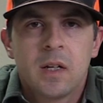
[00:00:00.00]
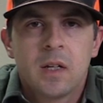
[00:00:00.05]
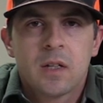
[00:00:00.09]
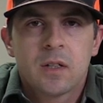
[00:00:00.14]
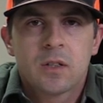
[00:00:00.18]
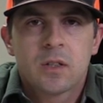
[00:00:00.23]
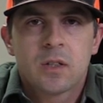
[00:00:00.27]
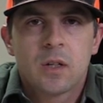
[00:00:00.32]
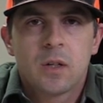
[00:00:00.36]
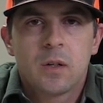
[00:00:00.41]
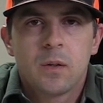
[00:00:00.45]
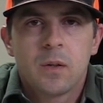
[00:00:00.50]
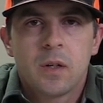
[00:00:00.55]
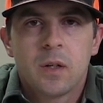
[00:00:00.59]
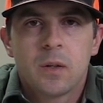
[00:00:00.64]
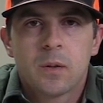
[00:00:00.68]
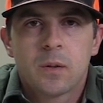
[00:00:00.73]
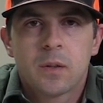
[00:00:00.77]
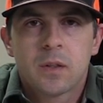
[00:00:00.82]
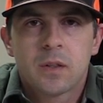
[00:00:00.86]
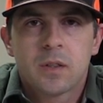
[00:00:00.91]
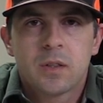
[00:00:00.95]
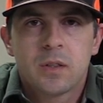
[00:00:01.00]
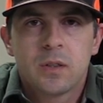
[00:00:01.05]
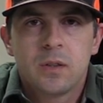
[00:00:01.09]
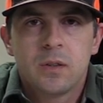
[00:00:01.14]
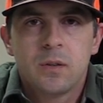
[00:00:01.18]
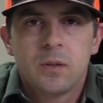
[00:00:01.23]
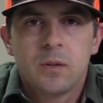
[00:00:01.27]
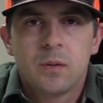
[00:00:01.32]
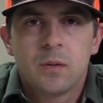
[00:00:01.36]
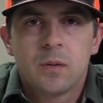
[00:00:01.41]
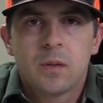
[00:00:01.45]
So in order
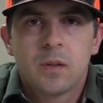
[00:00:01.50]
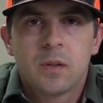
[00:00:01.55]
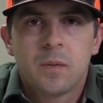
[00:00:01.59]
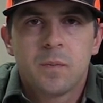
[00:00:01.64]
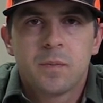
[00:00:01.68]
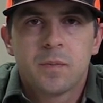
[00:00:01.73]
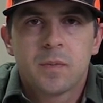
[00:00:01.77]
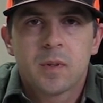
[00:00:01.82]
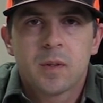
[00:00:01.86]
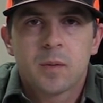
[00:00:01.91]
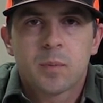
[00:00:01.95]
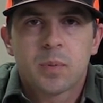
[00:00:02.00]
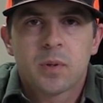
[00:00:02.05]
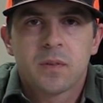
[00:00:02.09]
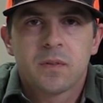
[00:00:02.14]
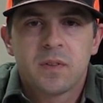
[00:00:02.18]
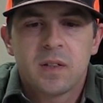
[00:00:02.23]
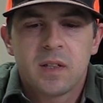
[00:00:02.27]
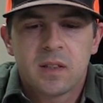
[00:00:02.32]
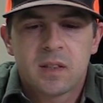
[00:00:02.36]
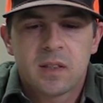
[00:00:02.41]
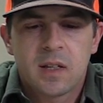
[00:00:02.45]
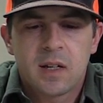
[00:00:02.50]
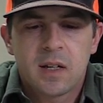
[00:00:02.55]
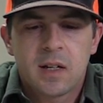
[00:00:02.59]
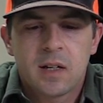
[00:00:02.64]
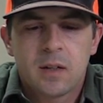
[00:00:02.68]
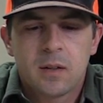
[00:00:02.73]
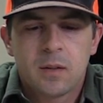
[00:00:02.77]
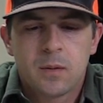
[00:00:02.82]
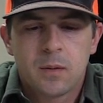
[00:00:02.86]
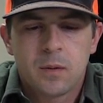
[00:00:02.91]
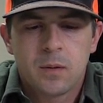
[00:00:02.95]
to prevent
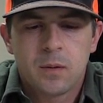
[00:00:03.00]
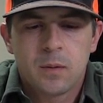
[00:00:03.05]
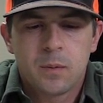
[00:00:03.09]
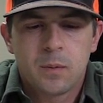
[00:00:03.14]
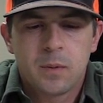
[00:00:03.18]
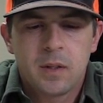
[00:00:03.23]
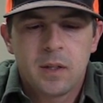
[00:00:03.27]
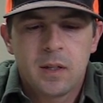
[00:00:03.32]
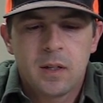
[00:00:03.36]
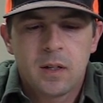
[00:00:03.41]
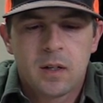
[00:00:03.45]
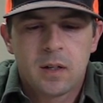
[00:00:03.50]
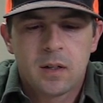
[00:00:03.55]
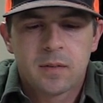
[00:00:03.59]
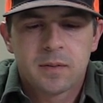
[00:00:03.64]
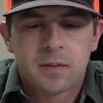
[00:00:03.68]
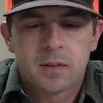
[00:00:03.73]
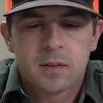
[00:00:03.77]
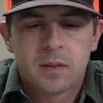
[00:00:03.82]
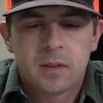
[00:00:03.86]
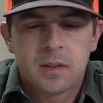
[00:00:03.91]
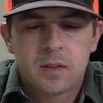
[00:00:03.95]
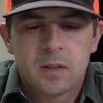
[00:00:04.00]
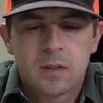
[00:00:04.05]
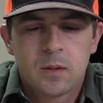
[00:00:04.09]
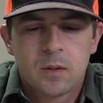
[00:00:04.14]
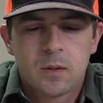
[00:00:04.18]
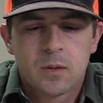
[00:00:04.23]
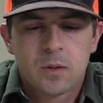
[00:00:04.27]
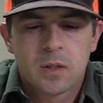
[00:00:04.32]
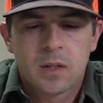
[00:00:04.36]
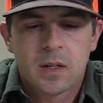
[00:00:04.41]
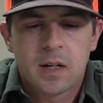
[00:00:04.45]
that, we offer these
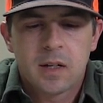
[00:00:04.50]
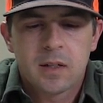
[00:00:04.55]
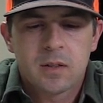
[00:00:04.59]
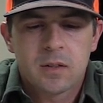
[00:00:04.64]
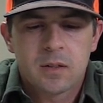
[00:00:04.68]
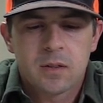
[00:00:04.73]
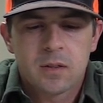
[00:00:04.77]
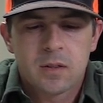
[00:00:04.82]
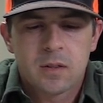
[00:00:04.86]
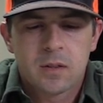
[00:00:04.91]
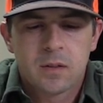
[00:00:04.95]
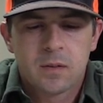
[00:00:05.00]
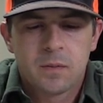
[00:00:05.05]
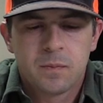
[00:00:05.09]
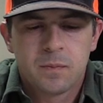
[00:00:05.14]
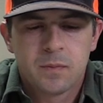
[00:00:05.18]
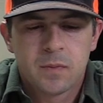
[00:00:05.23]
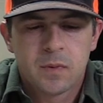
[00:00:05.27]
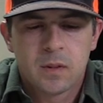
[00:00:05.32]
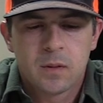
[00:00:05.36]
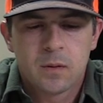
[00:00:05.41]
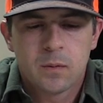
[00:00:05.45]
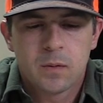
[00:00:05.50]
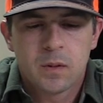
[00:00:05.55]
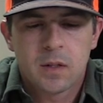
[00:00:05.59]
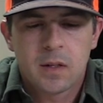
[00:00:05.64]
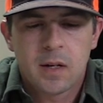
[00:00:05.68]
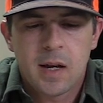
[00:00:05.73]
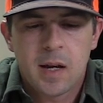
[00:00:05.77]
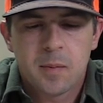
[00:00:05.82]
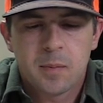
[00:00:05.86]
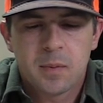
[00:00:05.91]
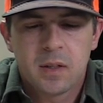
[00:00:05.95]
neutralizers. What
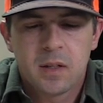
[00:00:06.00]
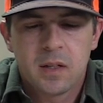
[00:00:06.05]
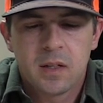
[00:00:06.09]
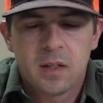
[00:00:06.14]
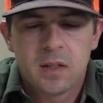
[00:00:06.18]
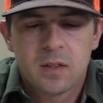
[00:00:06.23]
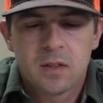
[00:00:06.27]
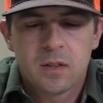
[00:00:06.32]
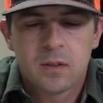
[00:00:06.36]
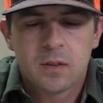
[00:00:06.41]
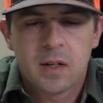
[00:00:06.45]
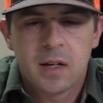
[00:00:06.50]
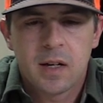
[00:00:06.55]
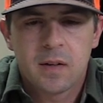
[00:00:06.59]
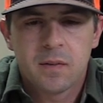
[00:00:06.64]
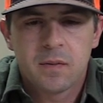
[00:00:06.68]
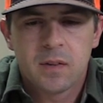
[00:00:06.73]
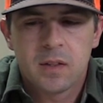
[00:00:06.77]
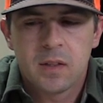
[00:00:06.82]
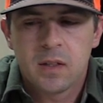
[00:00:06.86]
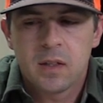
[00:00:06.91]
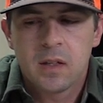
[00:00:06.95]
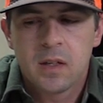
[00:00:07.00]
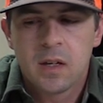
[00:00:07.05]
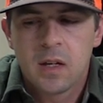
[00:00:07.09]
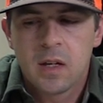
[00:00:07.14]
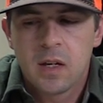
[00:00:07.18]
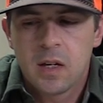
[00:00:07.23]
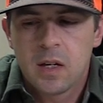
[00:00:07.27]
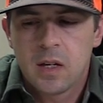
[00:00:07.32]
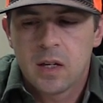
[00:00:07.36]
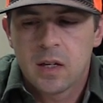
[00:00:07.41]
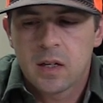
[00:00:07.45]
will happen is you'll have the
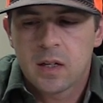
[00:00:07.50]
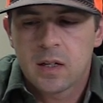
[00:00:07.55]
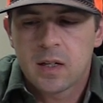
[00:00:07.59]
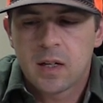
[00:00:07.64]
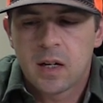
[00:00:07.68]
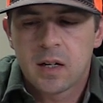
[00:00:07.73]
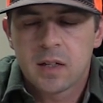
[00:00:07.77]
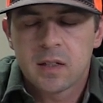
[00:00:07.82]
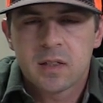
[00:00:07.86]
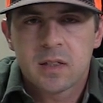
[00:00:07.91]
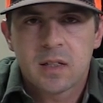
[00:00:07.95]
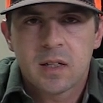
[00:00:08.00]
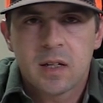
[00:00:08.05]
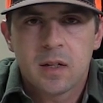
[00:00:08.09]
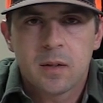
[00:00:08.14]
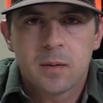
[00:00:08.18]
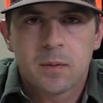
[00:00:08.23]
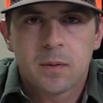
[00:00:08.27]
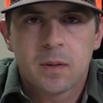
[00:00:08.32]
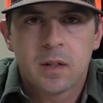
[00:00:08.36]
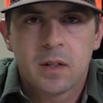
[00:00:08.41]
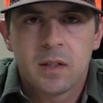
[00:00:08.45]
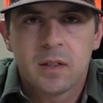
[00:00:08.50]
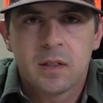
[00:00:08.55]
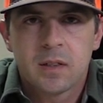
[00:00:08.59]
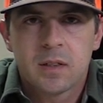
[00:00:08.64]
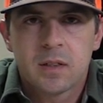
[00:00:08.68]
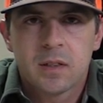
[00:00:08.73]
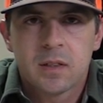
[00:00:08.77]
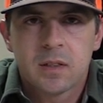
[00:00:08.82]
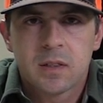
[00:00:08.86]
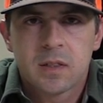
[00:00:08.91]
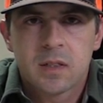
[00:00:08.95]
condensate run
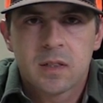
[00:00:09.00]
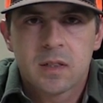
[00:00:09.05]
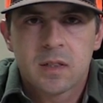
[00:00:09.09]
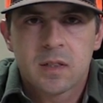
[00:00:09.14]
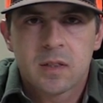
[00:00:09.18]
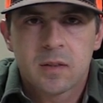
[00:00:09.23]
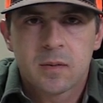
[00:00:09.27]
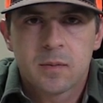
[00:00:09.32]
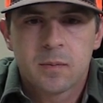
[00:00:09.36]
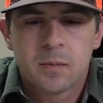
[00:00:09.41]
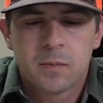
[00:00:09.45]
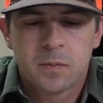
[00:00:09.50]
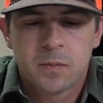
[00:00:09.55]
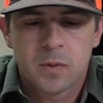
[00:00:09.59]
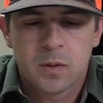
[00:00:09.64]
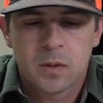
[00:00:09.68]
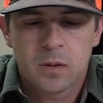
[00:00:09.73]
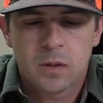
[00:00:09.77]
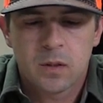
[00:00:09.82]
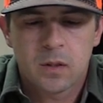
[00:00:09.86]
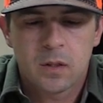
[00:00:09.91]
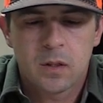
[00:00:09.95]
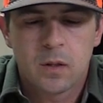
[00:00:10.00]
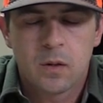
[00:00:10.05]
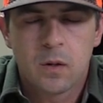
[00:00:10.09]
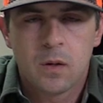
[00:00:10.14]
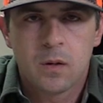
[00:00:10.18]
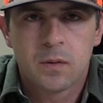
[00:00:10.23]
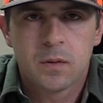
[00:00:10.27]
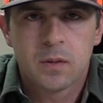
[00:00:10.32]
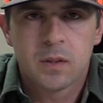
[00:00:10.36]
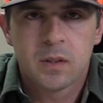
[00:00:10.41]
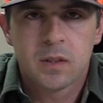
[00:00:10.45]
into the system, go
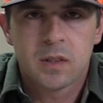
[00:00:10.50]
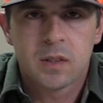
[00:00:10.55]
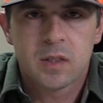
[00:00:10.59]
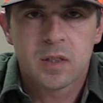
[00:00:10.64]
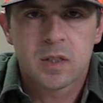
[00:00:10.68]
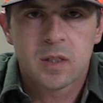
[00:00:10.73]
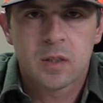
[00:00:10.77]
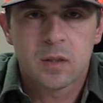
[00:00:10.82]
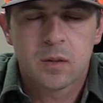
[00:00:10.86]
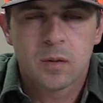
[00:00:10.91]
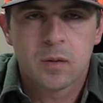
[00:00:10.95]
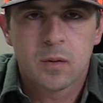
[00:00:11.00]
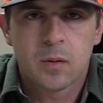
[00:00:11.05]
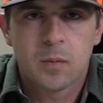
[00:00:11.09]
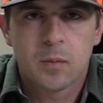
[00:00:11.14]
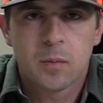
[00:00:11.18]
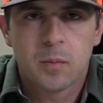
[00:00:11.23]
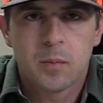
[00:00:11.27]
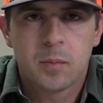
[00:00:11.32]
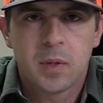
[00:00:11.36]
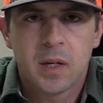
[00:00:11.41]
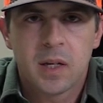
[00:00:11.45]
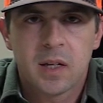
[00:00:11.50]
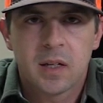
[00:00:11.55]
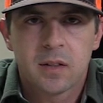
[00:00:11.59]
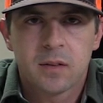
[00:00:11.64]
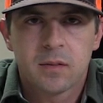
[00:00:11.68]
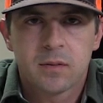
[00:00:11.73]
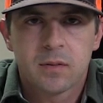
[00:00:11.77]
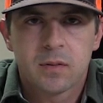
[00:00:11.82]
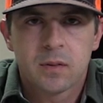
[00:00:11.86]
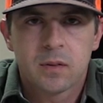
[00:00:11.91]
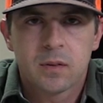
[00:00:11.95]
over this bed
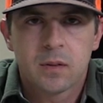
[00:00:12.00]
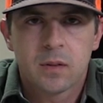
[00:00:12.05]
of